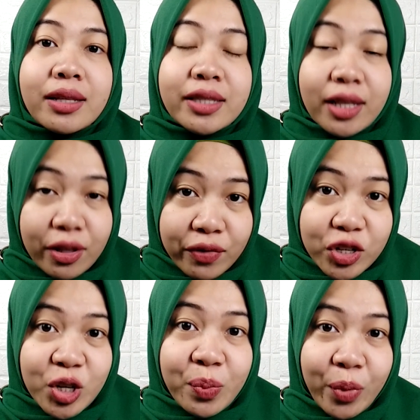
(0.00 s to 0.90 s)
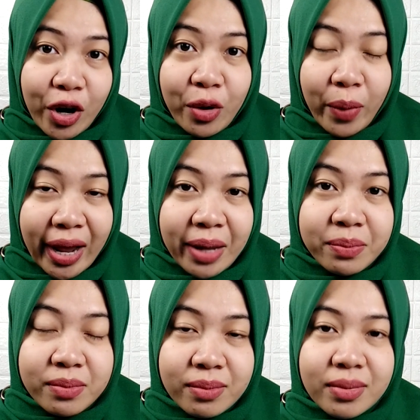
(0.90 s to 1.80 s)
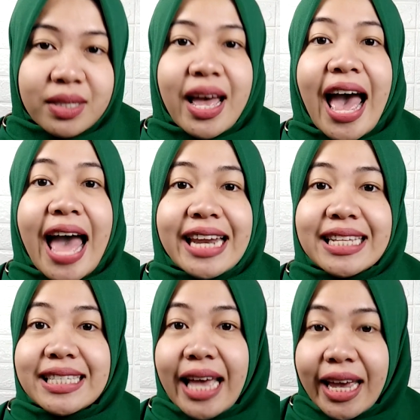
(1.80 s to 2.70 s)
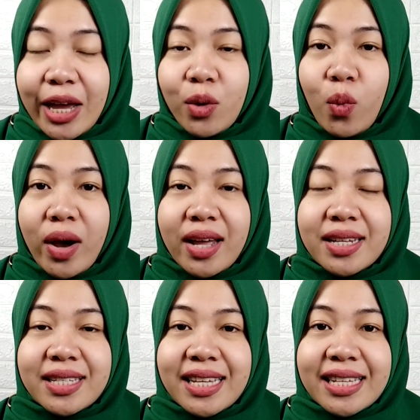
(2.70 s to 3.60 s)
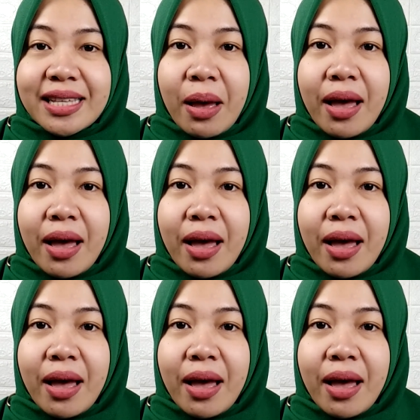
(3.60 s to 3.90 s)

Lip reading: television programs, and the second one is